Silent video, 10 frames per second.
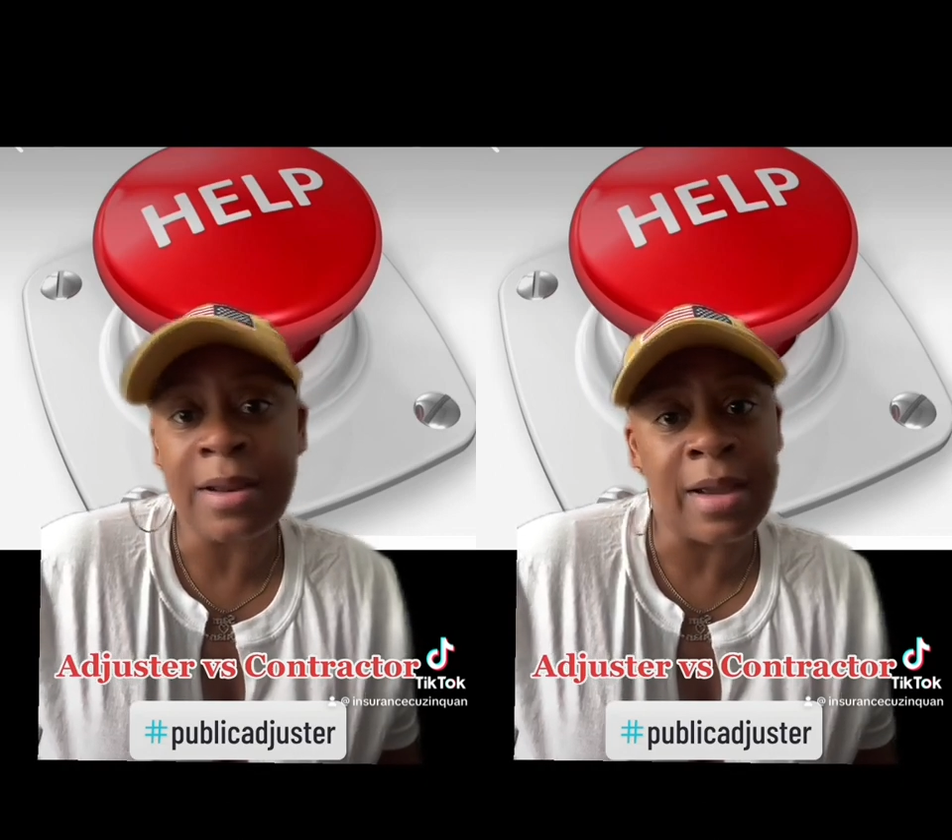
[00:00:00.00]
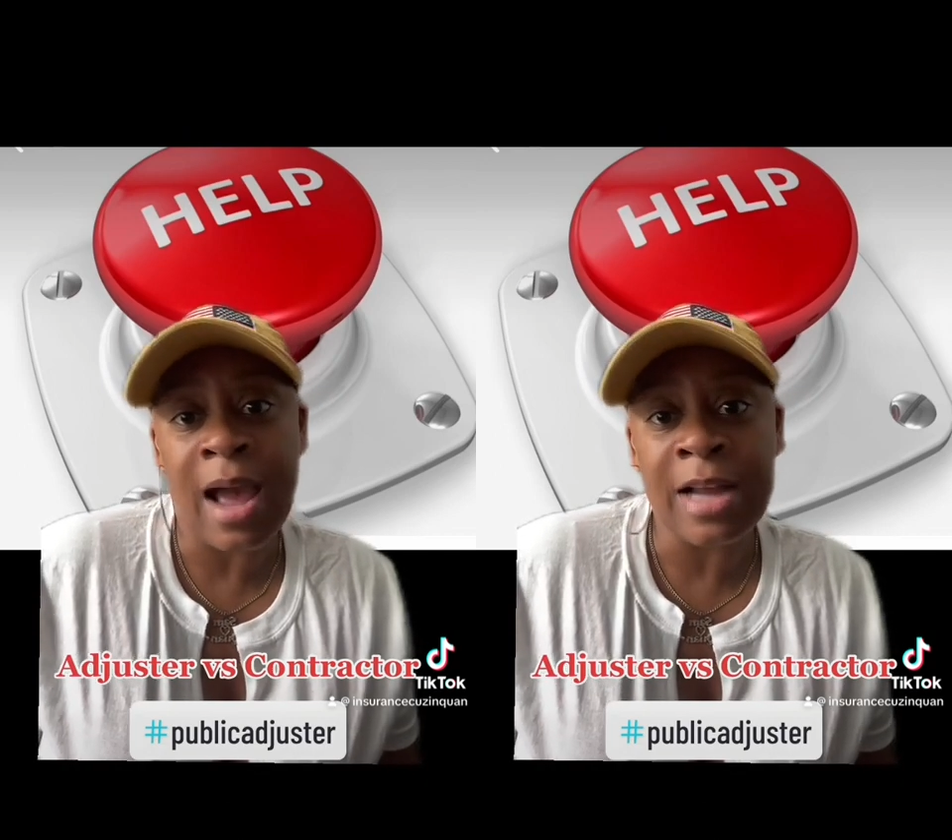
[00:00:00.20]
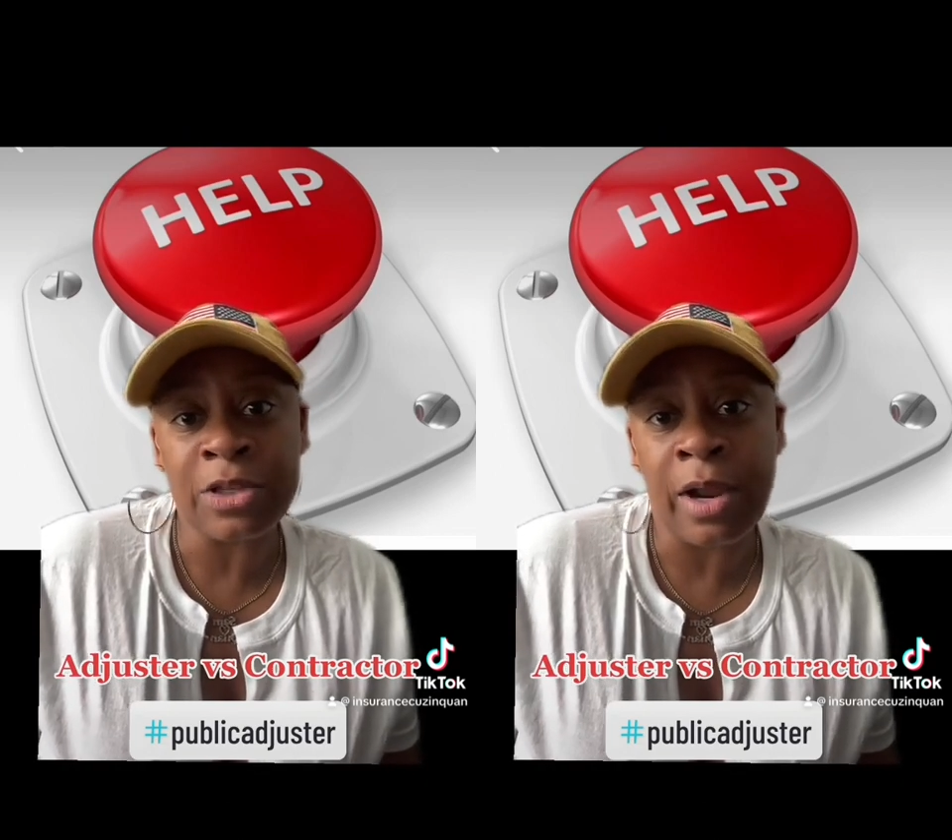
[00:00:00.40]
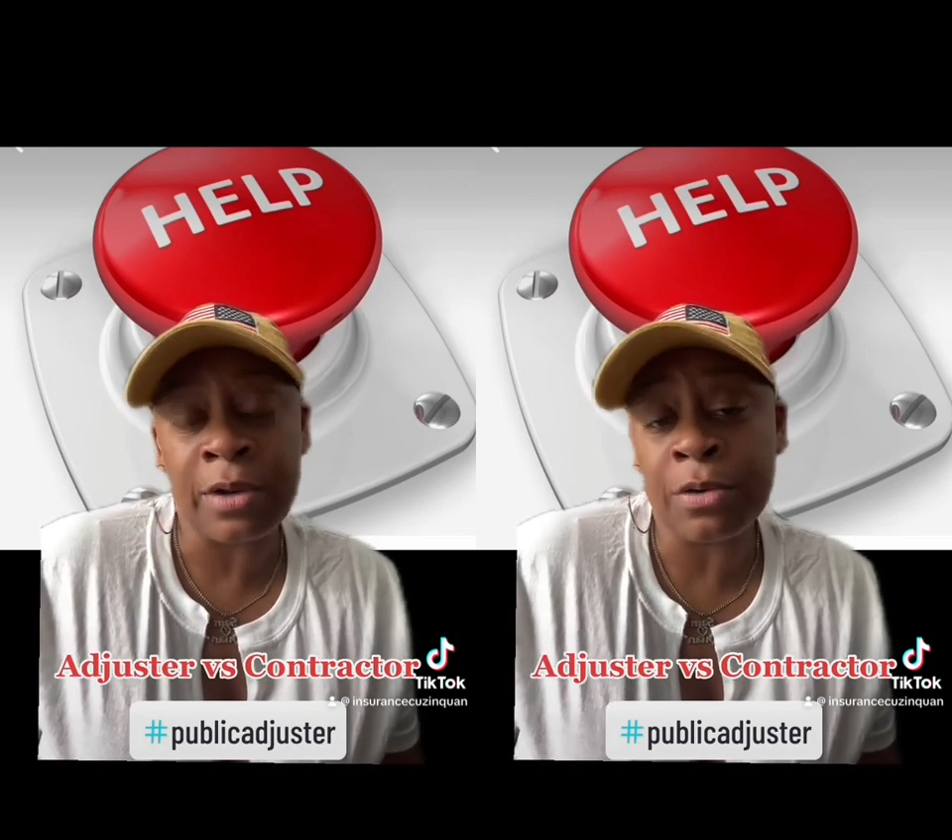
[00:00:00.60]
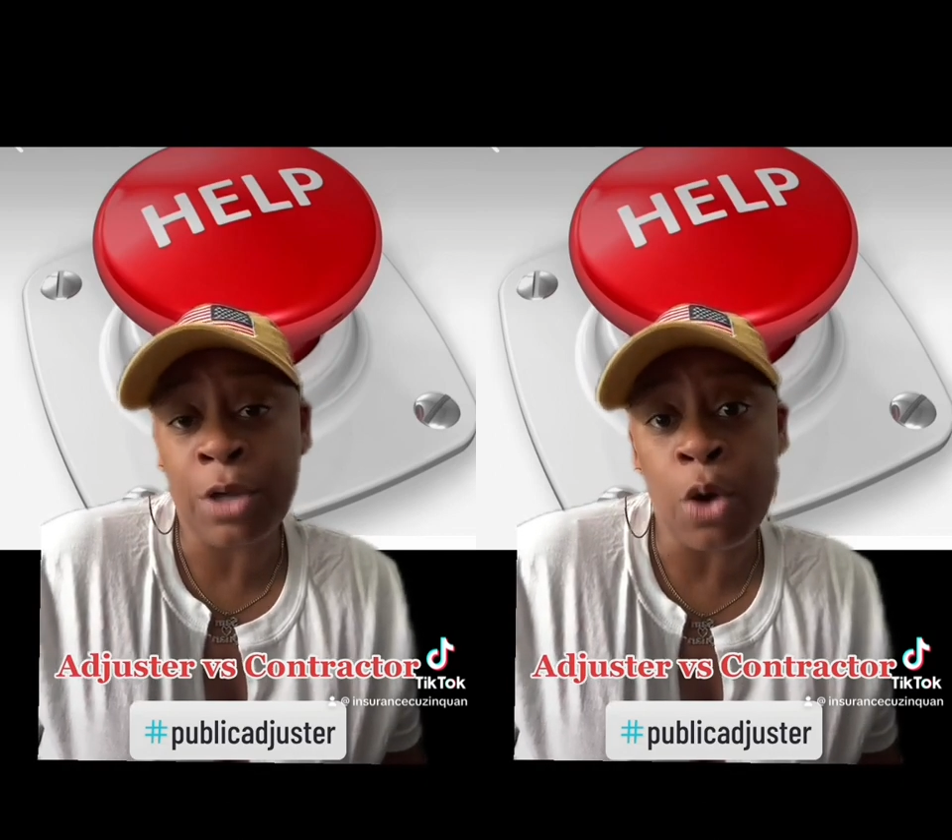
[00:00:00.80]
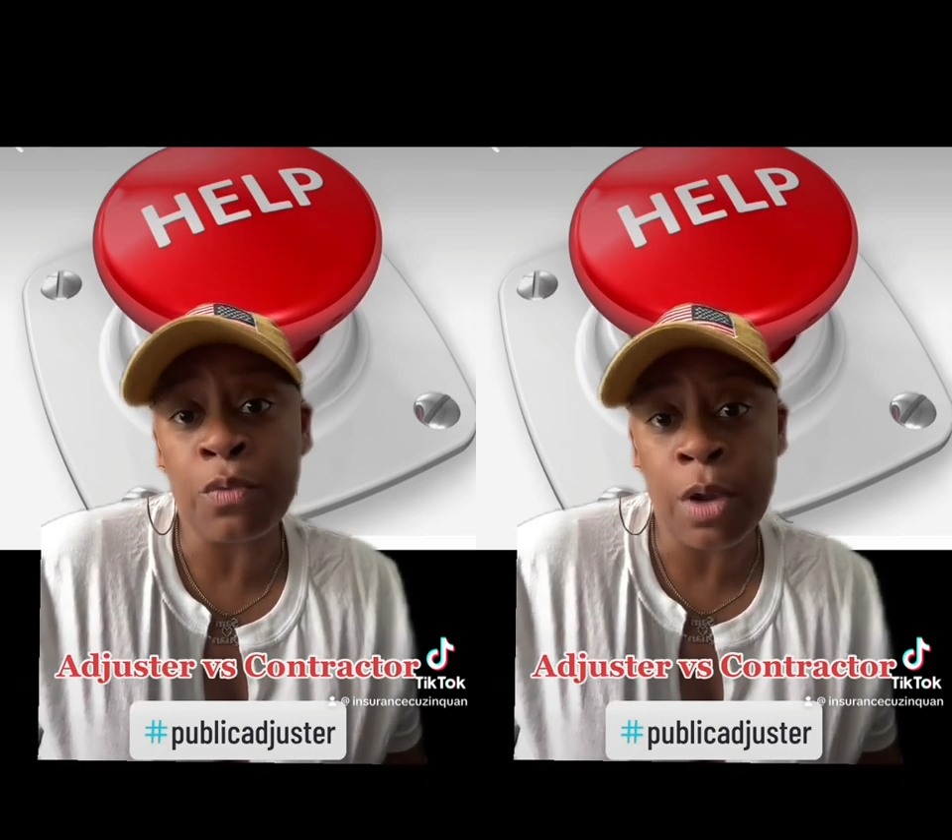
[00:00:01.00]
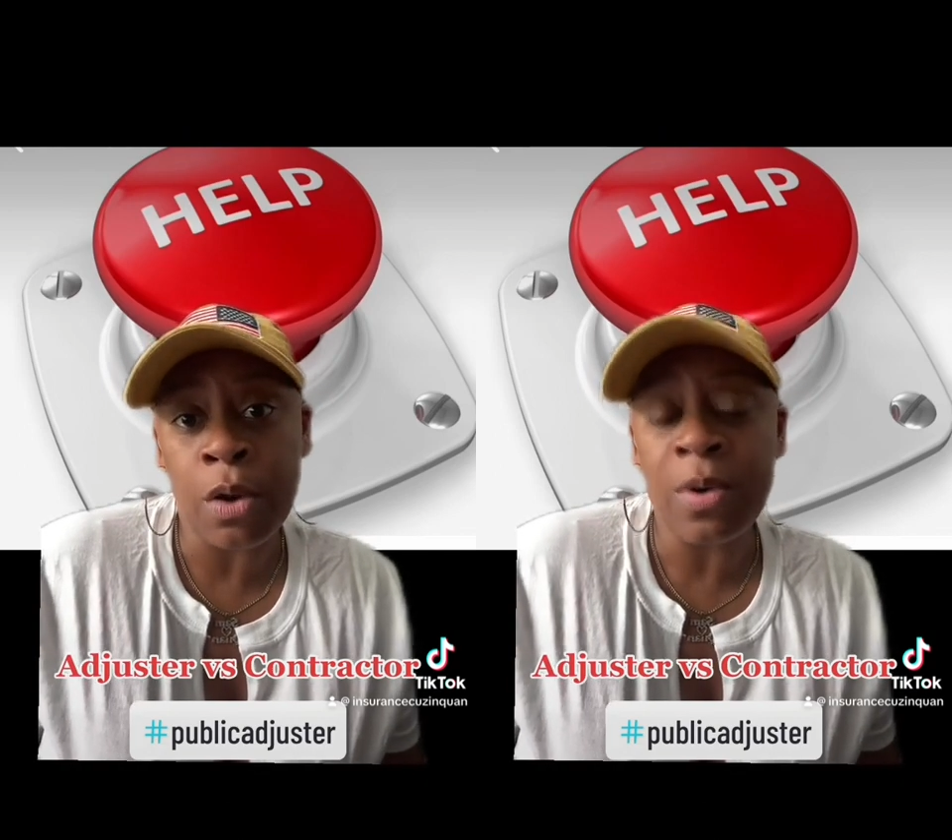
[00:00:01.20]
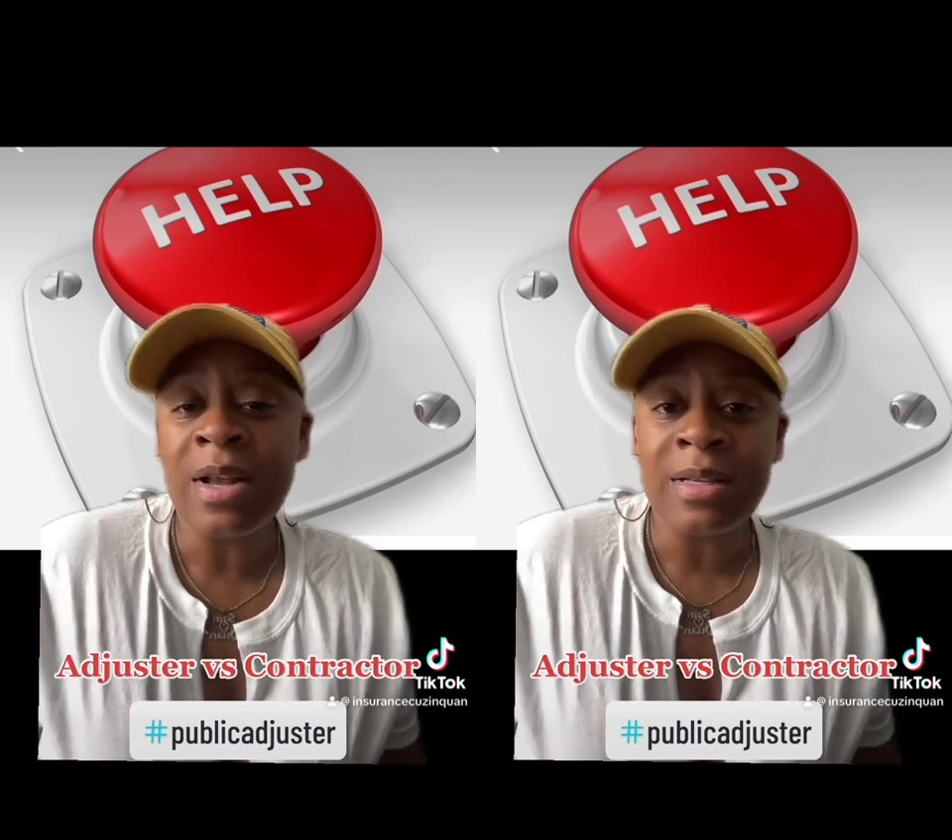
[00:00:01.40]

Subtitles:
and the contractor don't know.